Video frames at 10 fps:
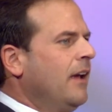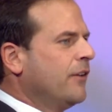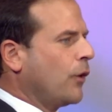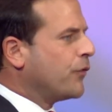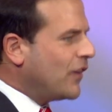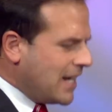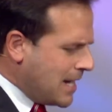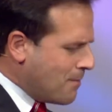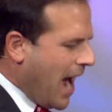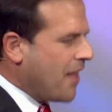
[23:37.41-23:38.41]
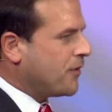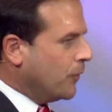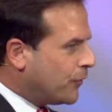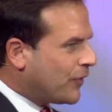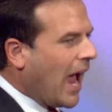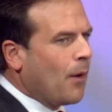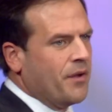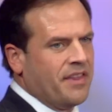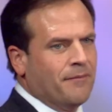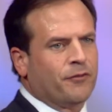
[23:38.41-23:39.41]
And so C.E. Matthews sat
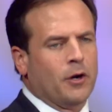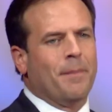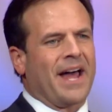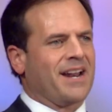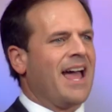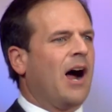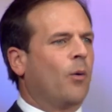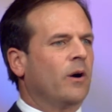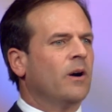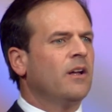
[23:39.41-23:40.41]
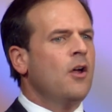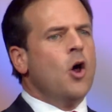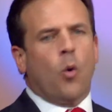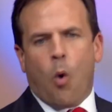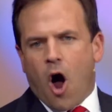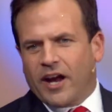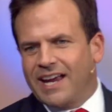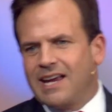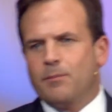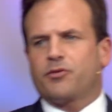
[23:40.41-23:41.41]
with him for about an hour,
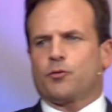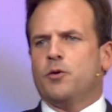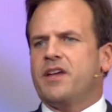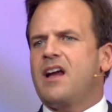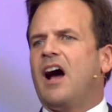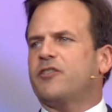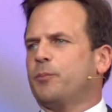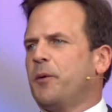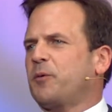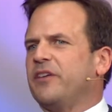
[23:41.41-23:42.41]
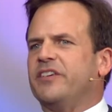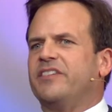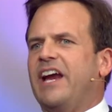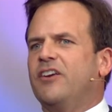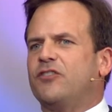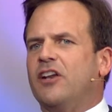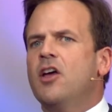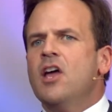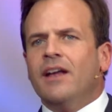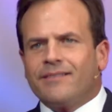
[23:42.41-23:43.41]
walking him through the gospel presentation,
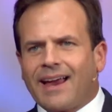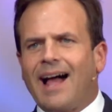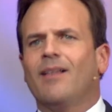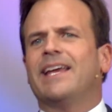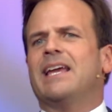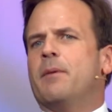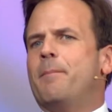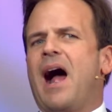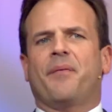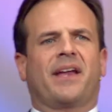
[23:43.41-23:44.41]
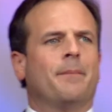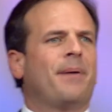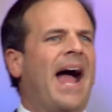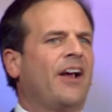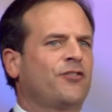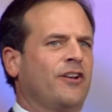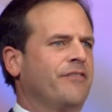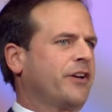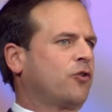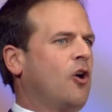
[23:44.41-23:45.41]
telling him about the compassion
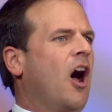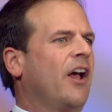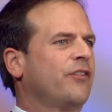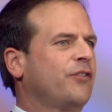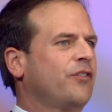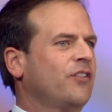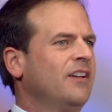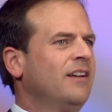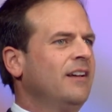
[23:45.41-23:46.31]
of the cross.